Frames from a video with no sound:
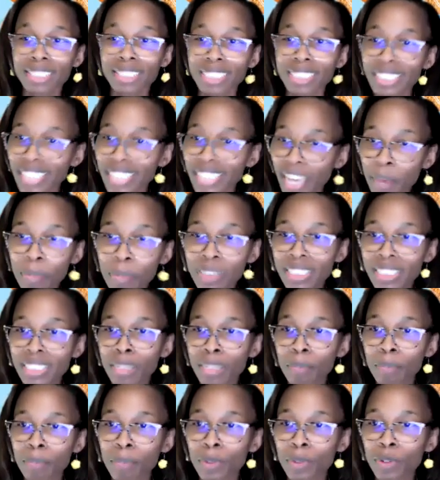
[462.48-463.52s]
kept it
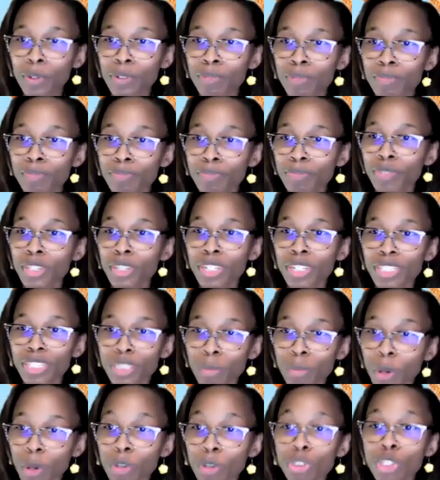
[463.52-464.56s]
simple,
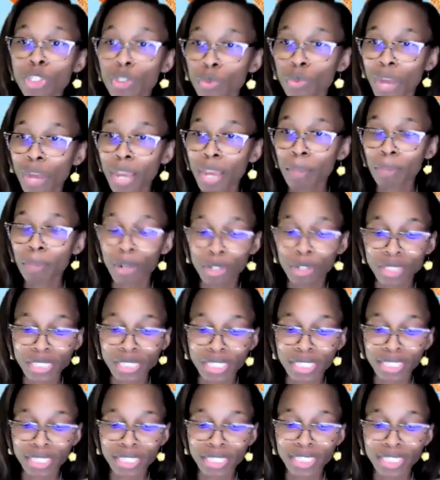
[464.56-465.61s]
spoke to the right
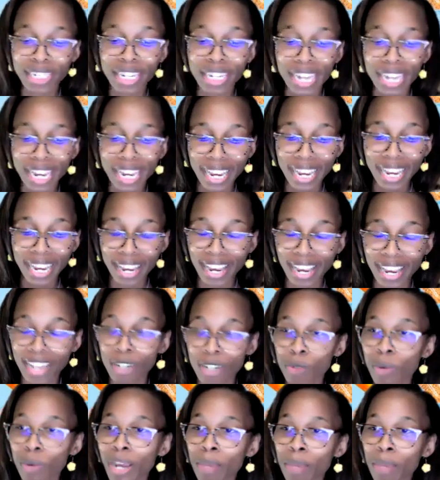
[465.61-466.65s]
person,
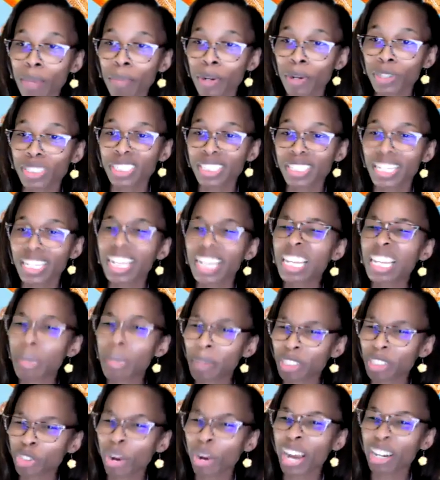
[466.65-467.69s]
and the right person said, let
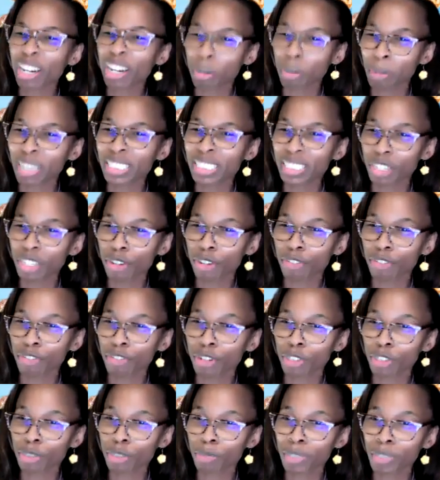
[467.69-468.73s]
me try it on myself
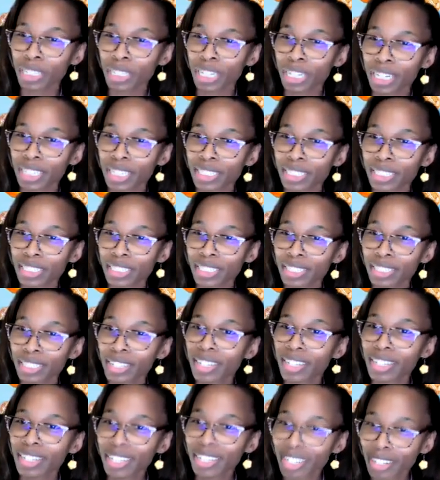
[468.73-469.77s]
first, because
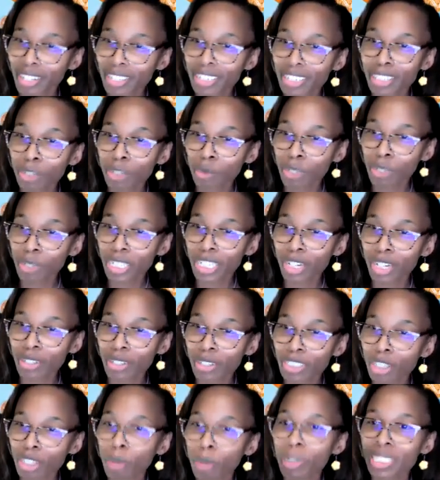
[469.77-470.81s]
this could really
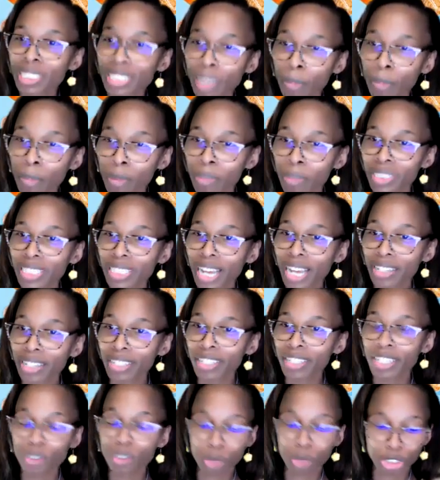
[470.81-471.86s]
go. So many supplements out
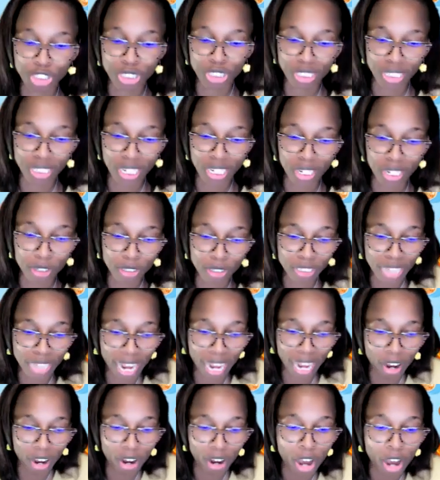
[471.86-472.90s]
there. That's what she sells.
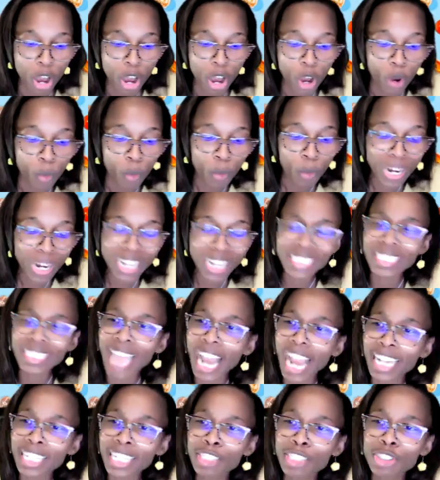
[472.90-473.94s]
Now, what
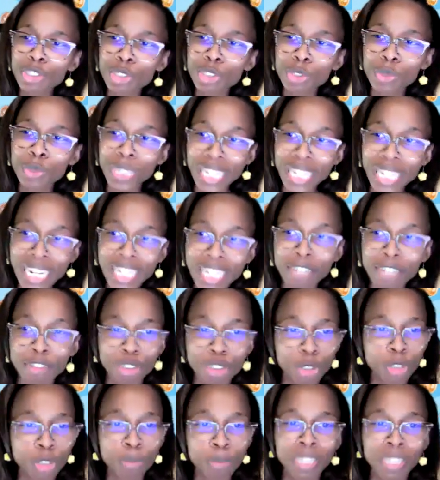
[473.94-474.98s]
exactly do you eat of
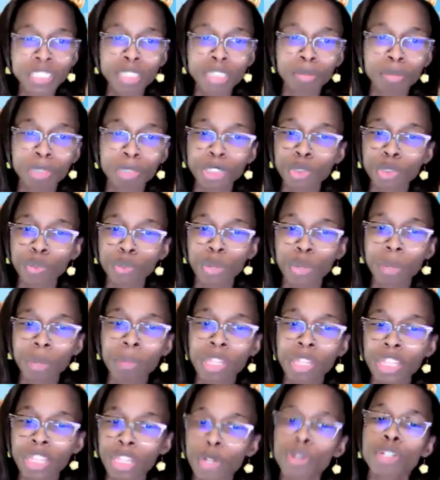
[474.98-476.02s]
Juice Plus to be
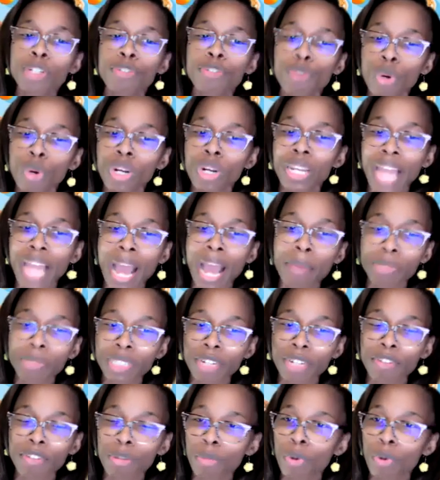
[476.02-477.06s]
swimming 34 laps
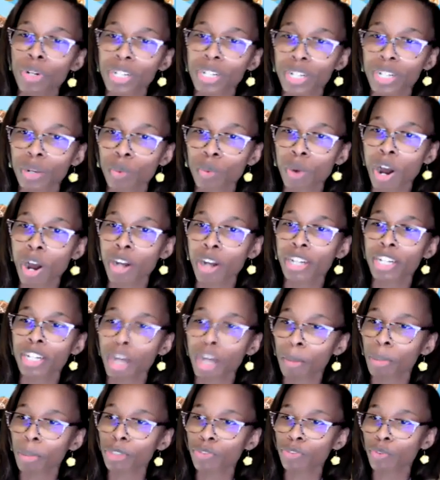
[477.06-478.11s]
every morning and walking
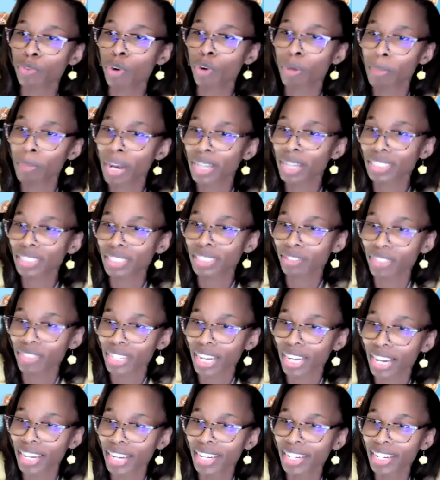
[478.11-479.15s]
almost 4 miles every
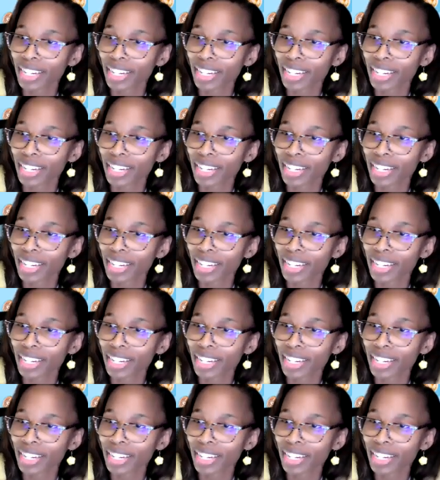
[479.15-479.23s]
day?